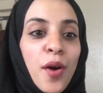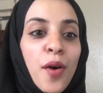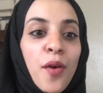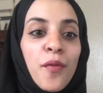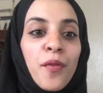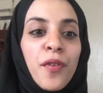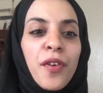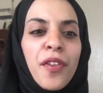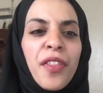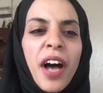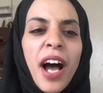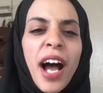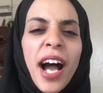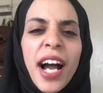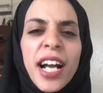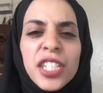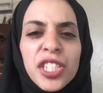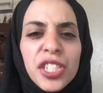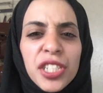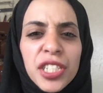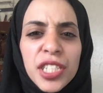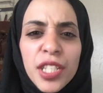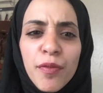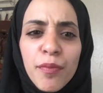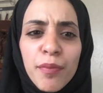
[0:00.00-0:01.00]
For the
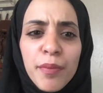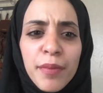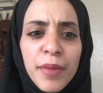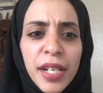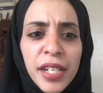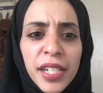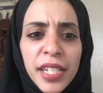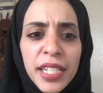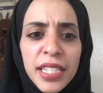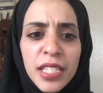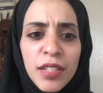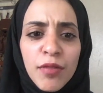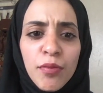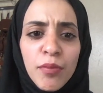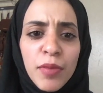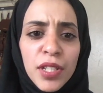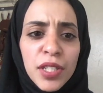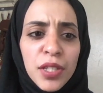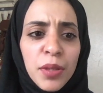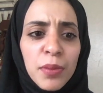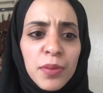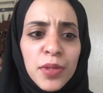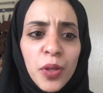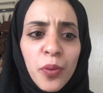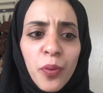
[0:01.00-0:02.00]
hundreds of millions of
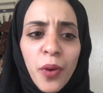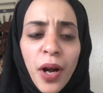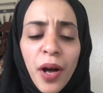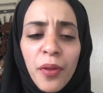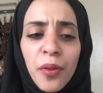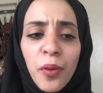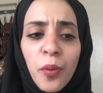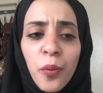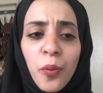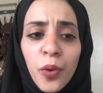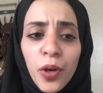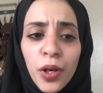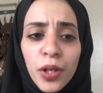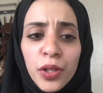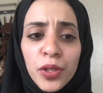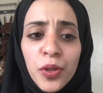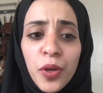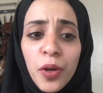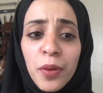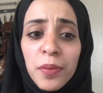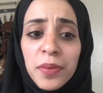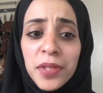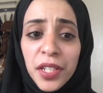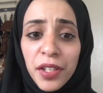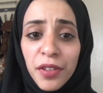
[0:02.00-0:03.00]
Muslims around the world who
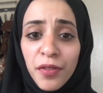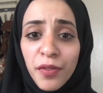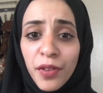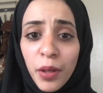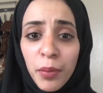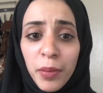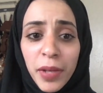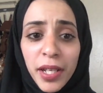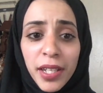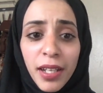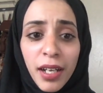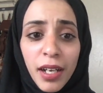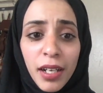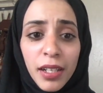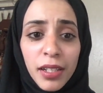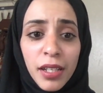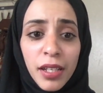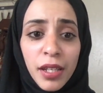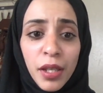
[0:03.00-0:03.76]
observe Ramadan,